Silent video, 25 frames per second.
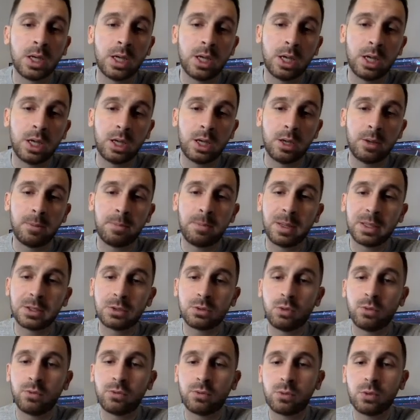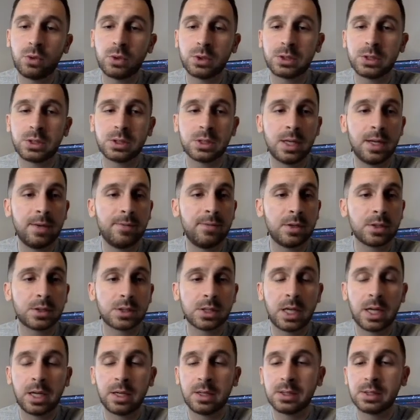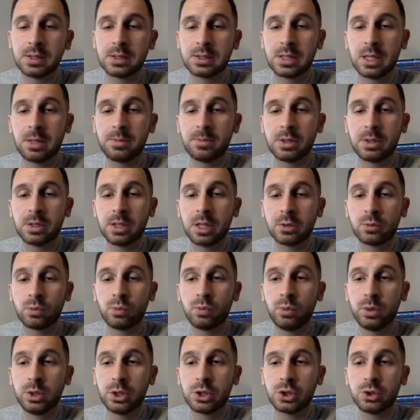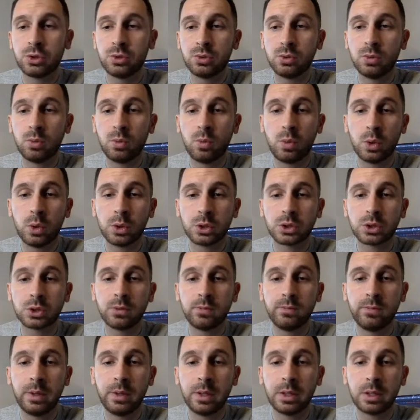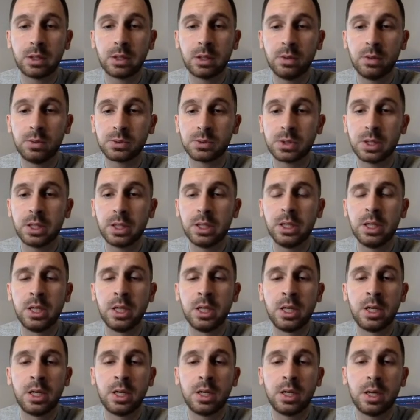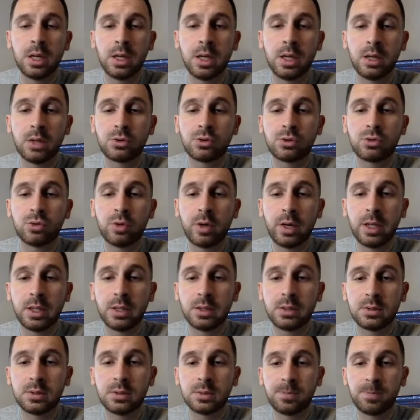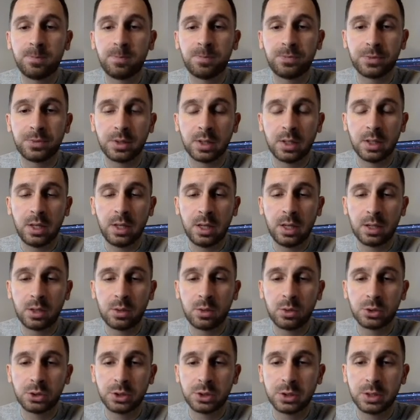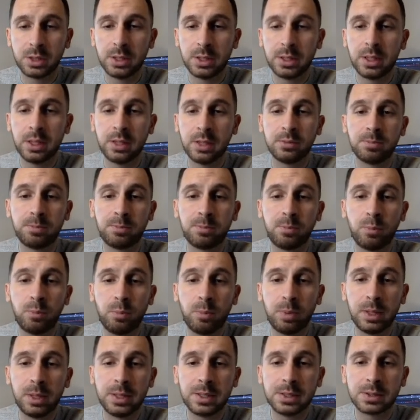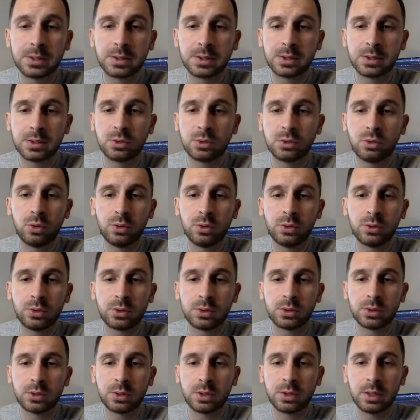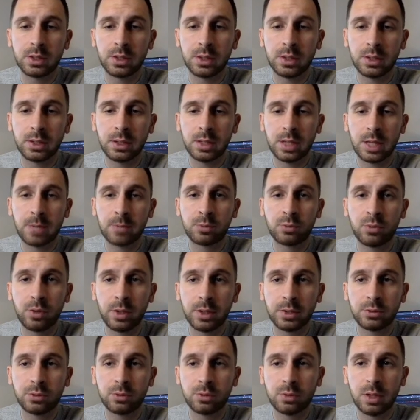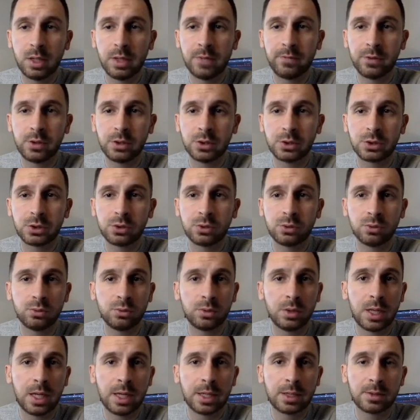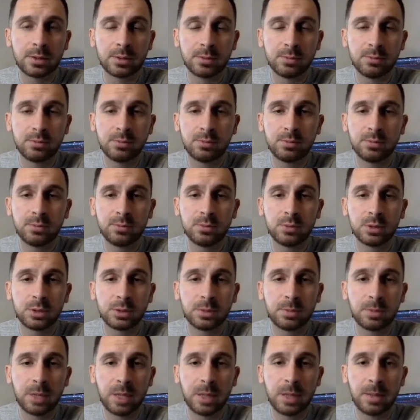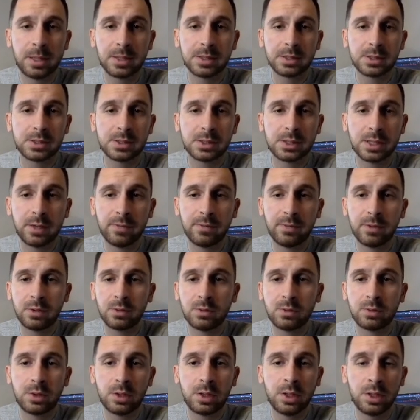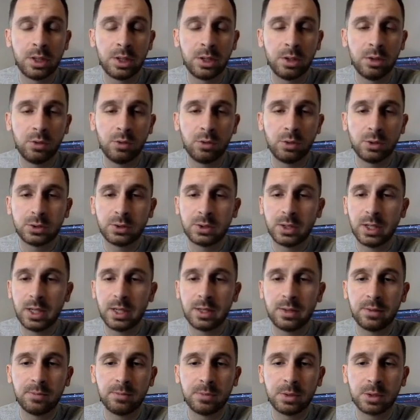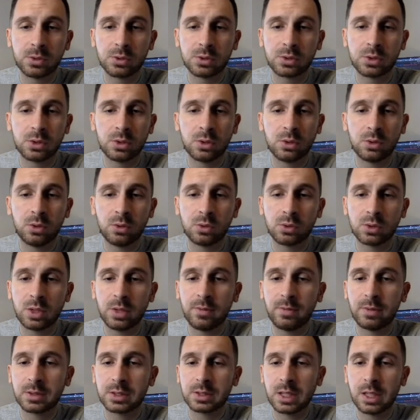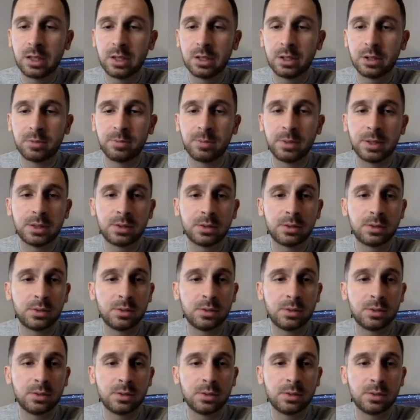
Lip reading: But of course these levels it's something that we should watch very closely. Trade cautiously, and please don't upgrade your leverage to like multiply by 7 or 10, because those levels are a little bit